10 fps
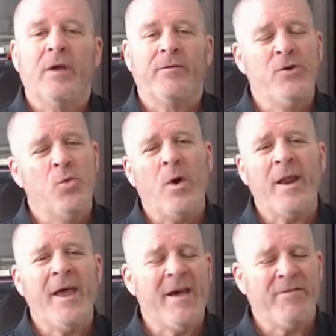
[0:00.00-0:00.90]
if you
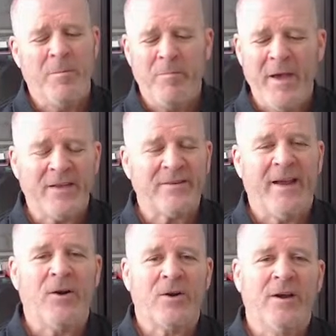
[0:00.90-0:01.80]
want to have the best
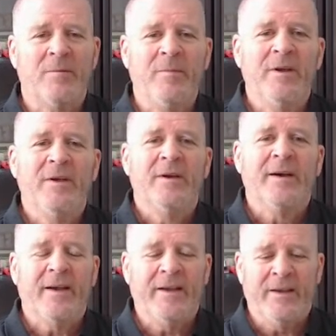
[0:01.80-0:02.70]
outcome,
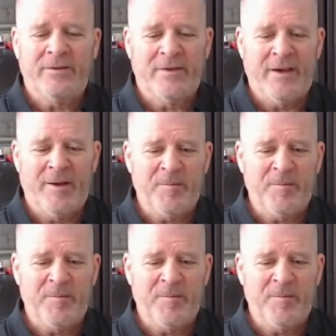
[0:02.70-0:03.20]
is